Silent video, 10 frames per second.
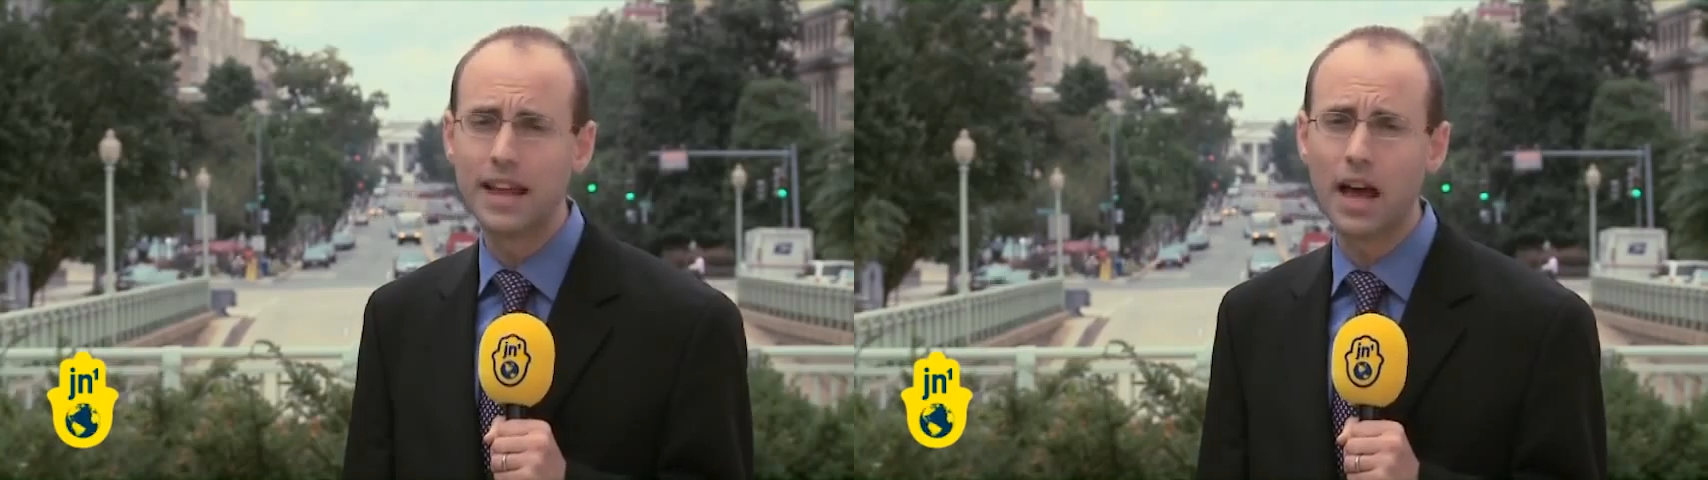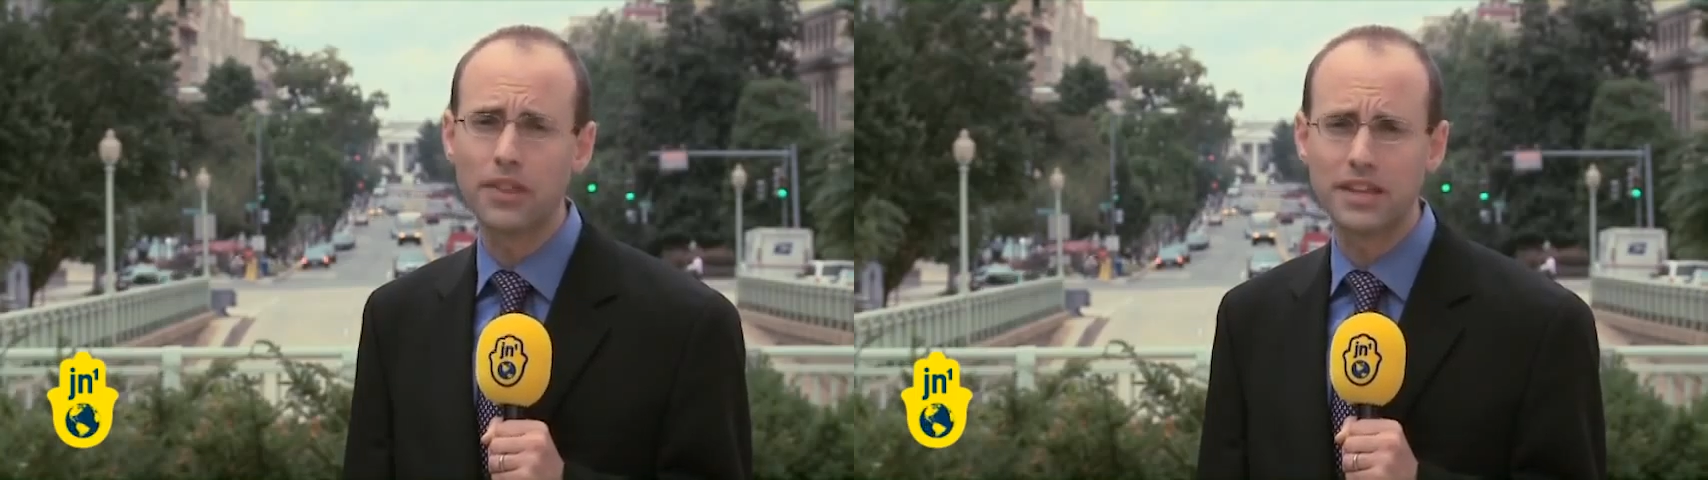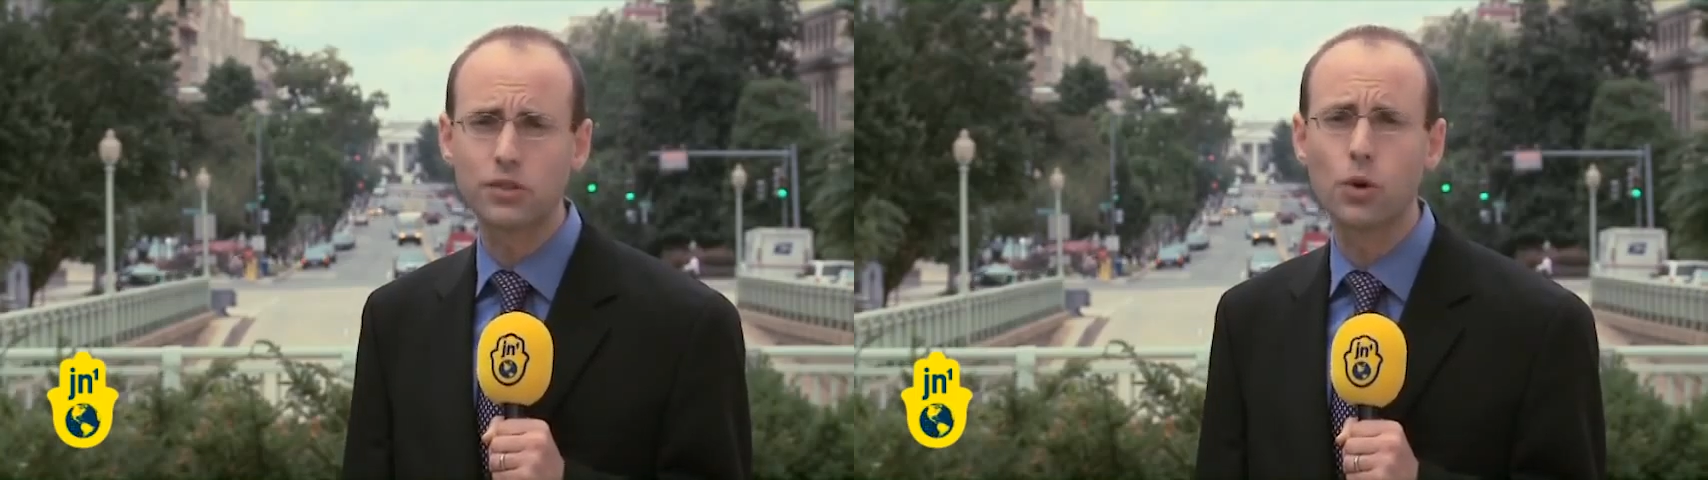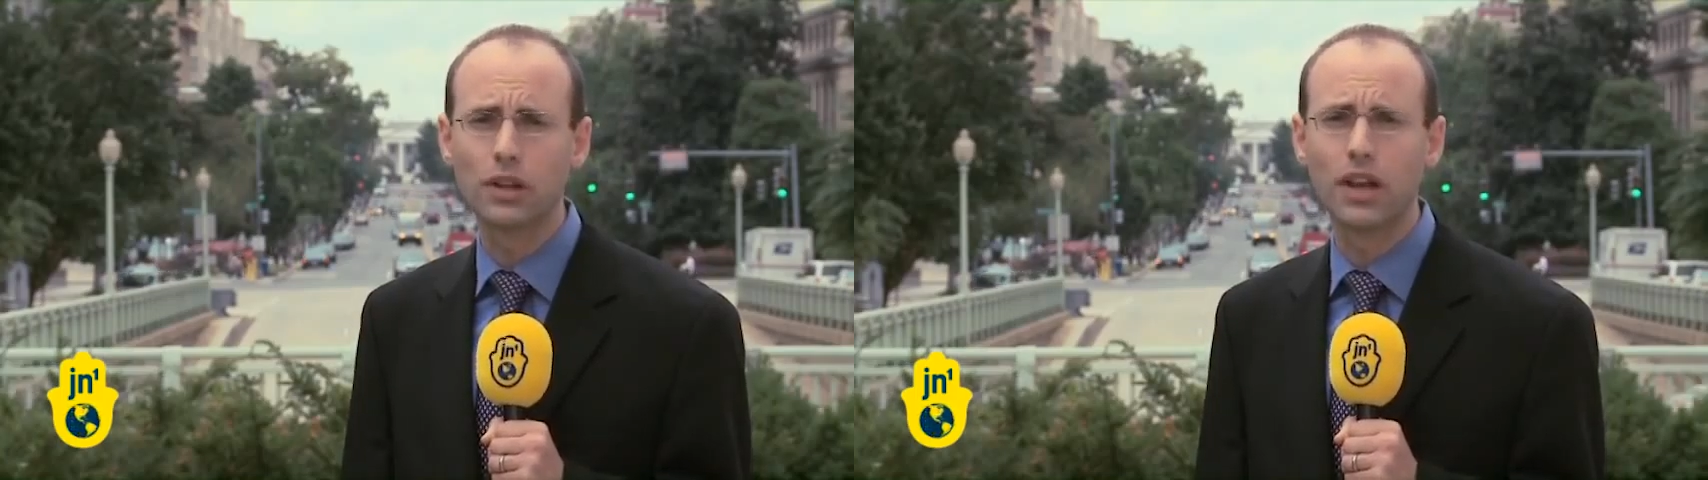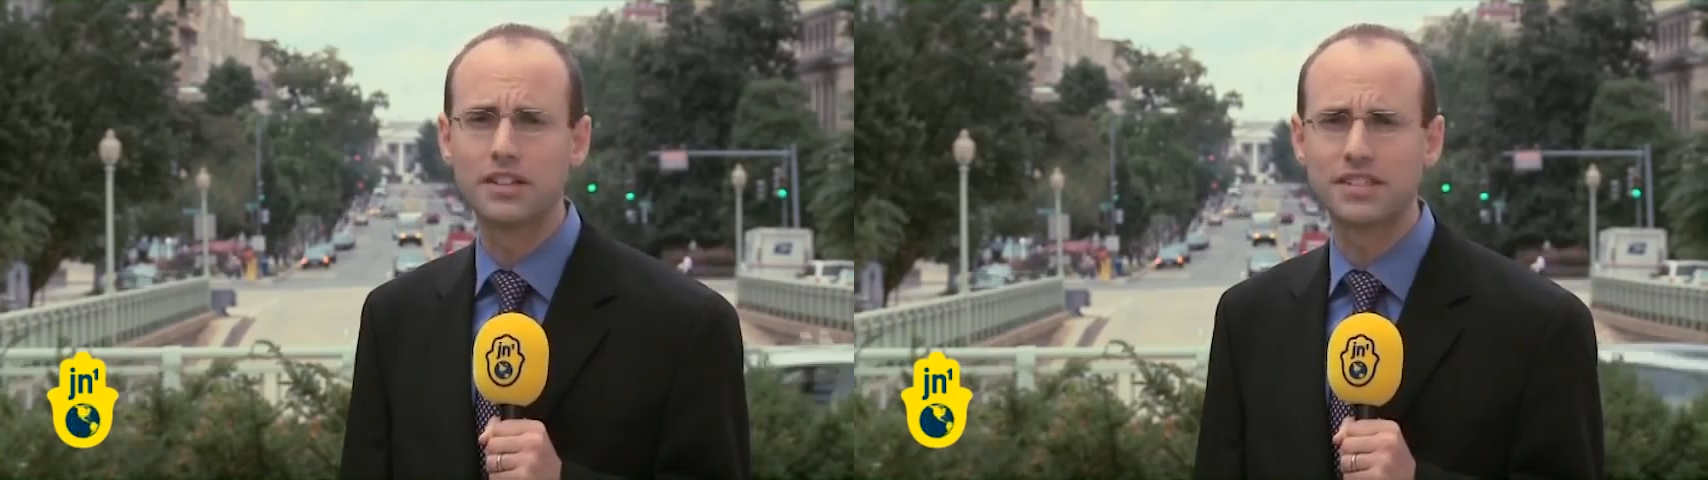Now, these
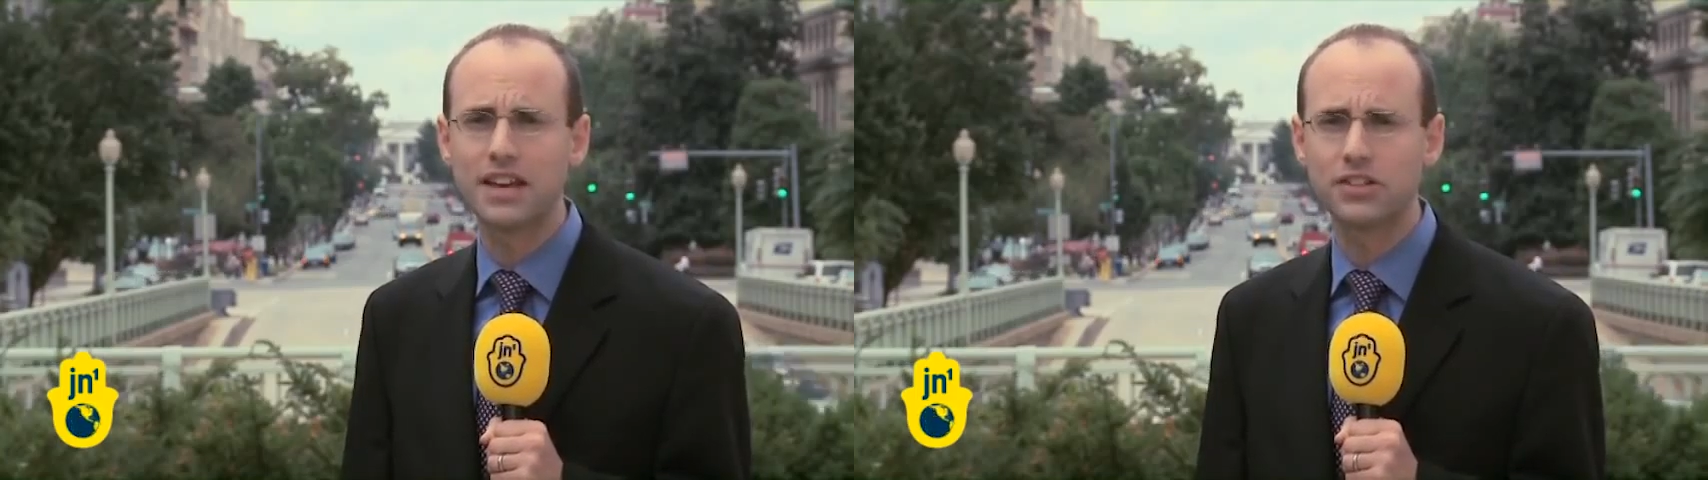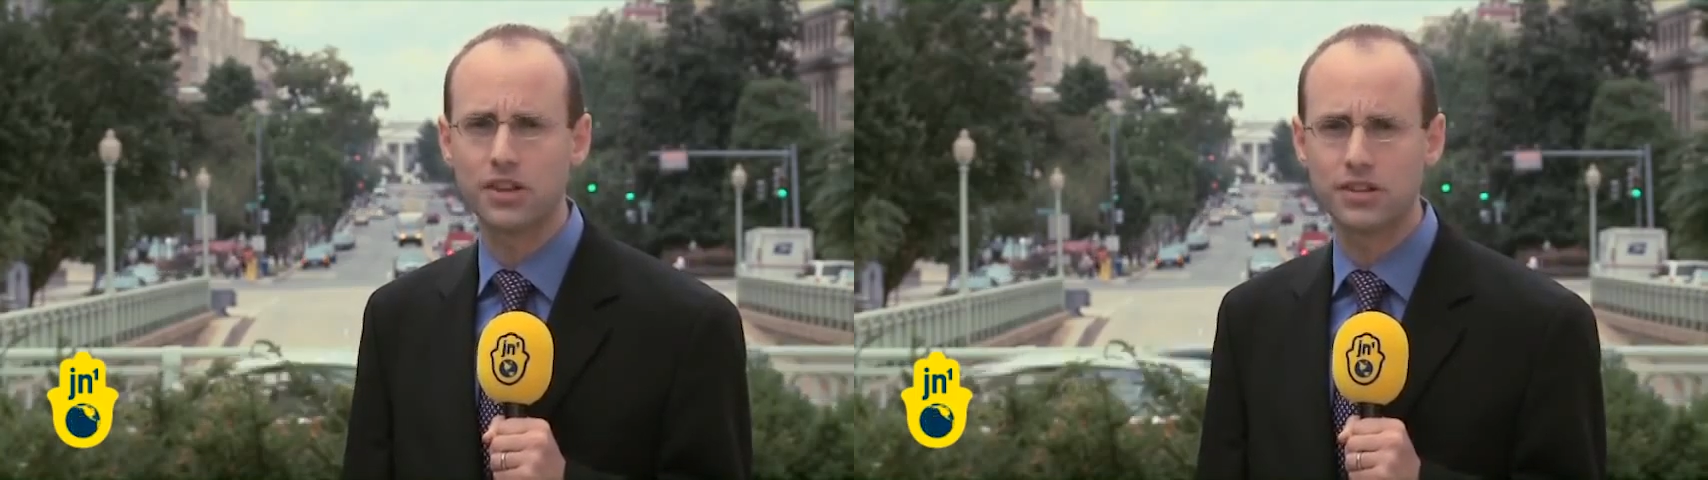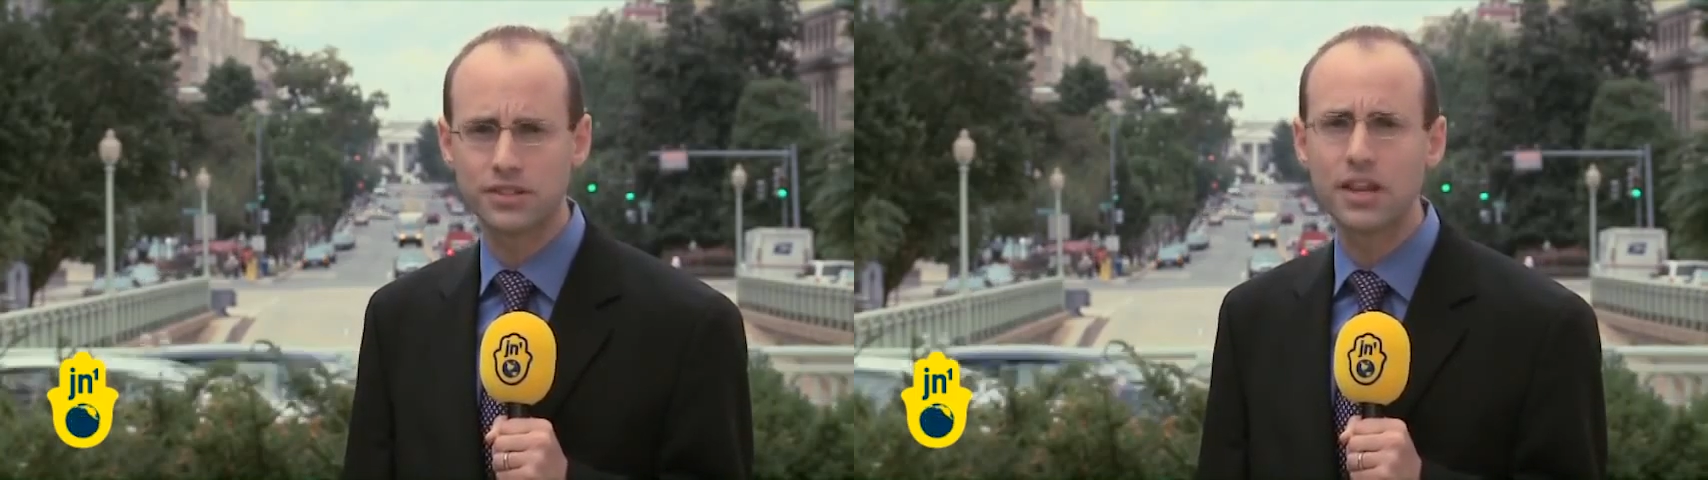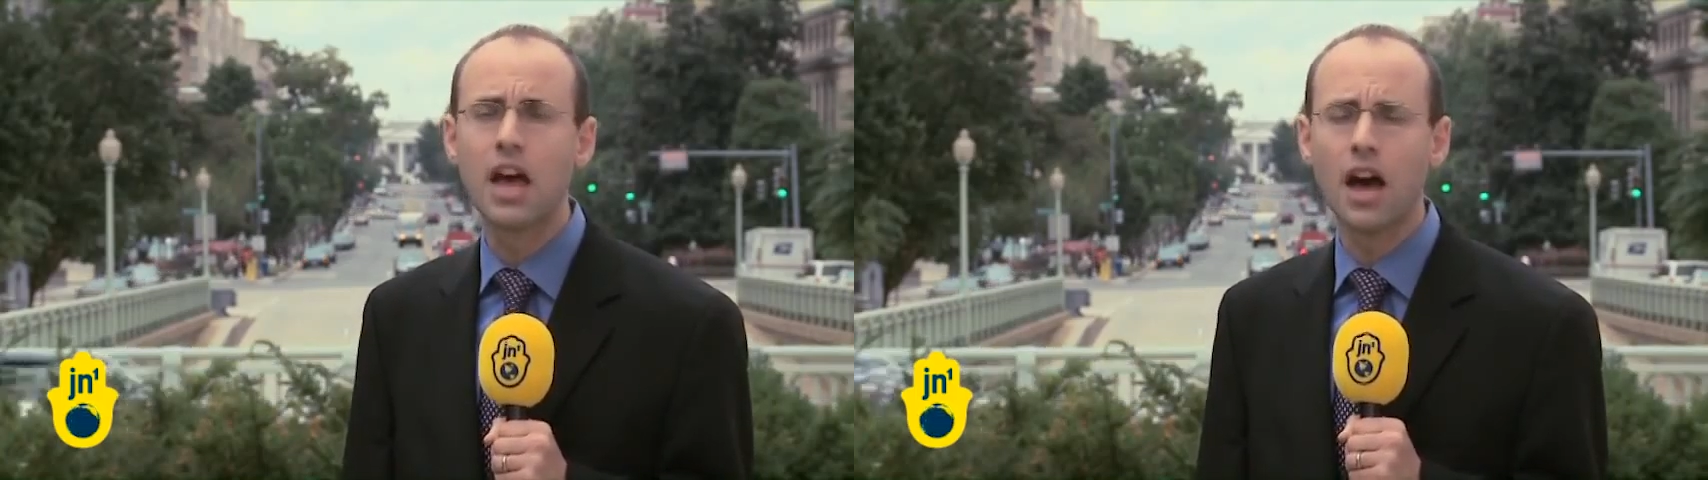organizations